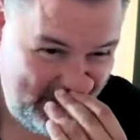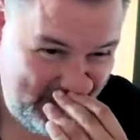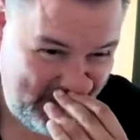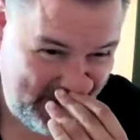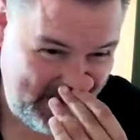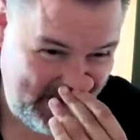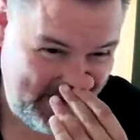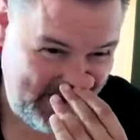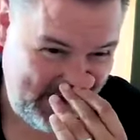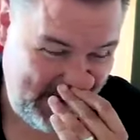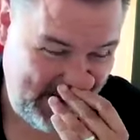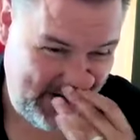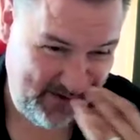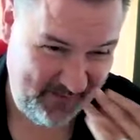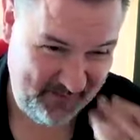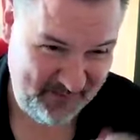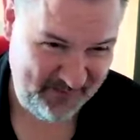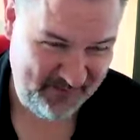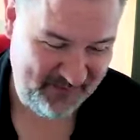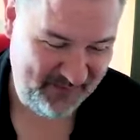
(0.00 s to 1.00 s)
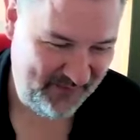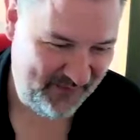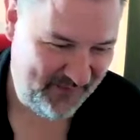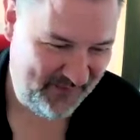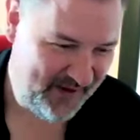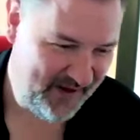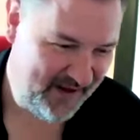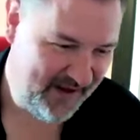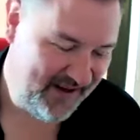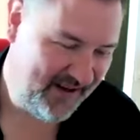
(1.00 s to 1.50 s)
but, um,
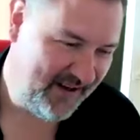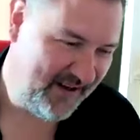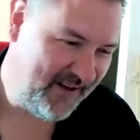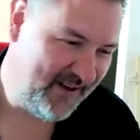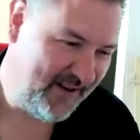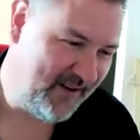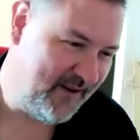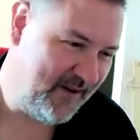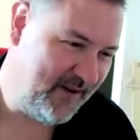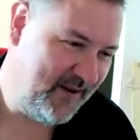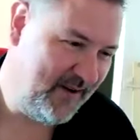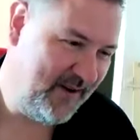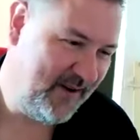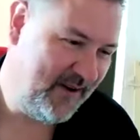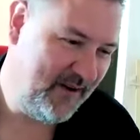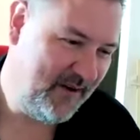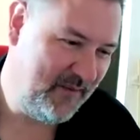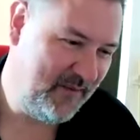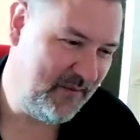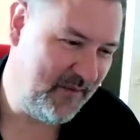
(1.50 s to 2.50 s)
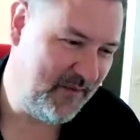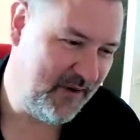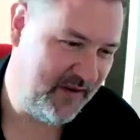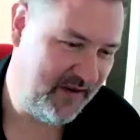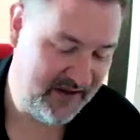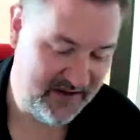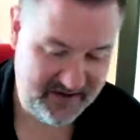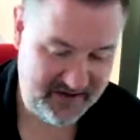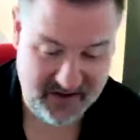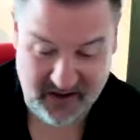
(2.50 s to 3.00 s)
you know, but
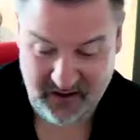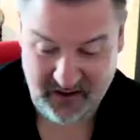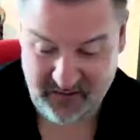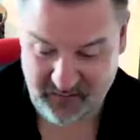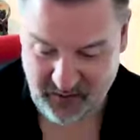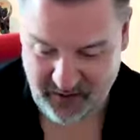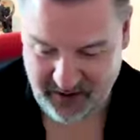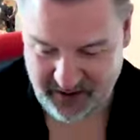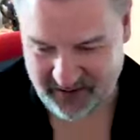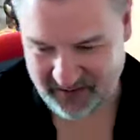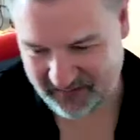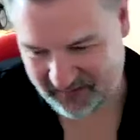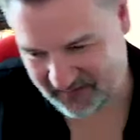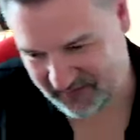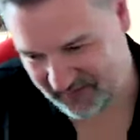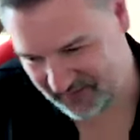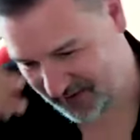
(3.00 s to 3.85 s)
that's kind of what you